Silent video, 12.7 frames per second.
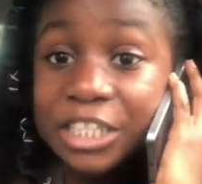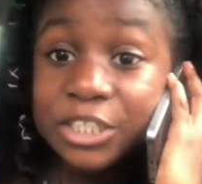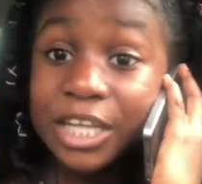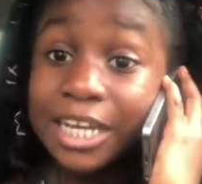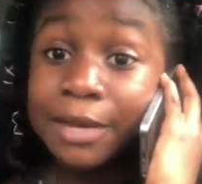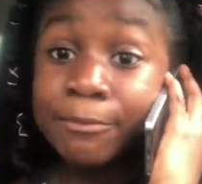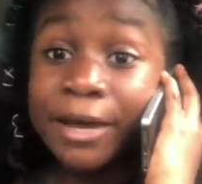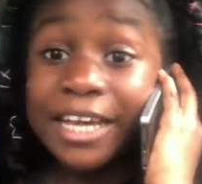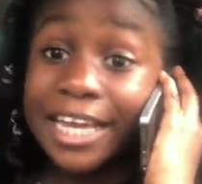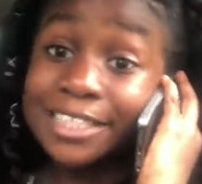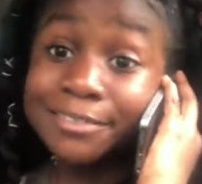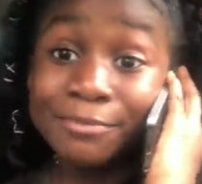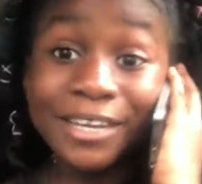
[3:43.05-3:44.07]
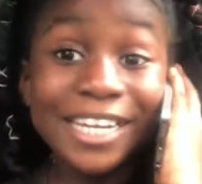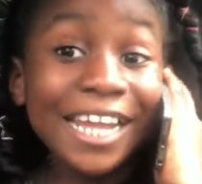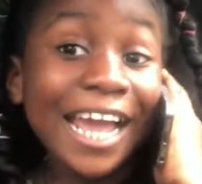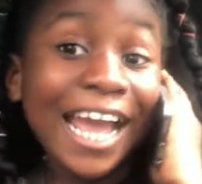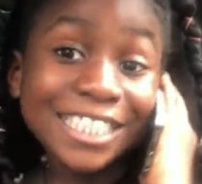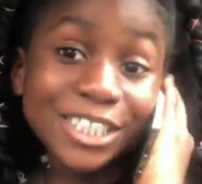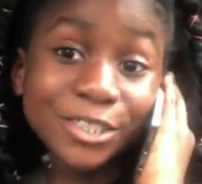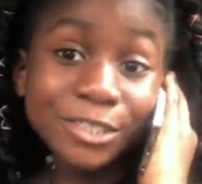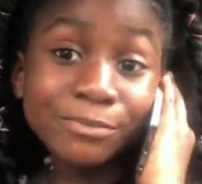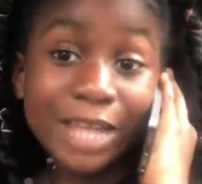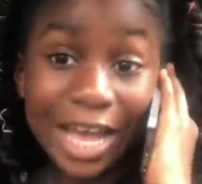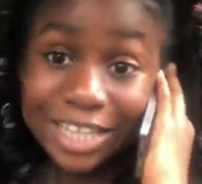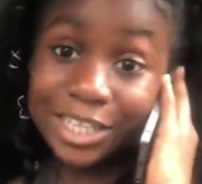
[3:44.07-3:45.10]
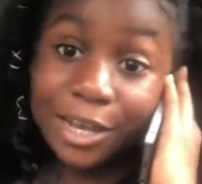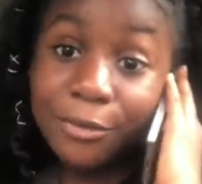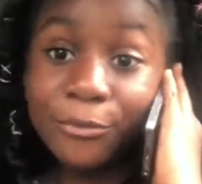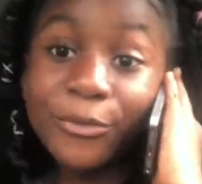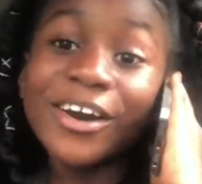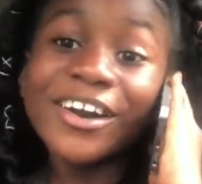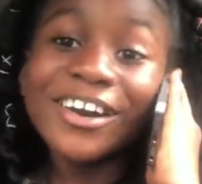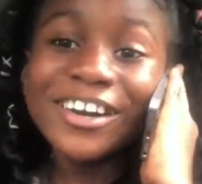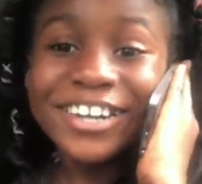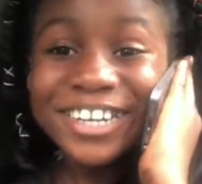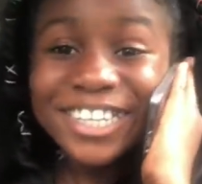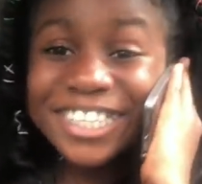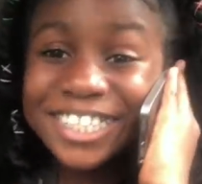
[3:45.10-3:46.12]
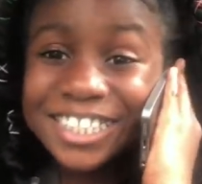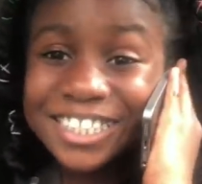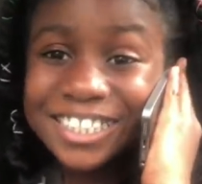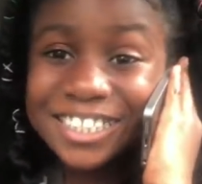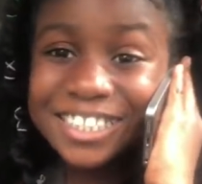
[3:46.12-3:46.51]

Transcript: so I can buy as many ice creams as I want.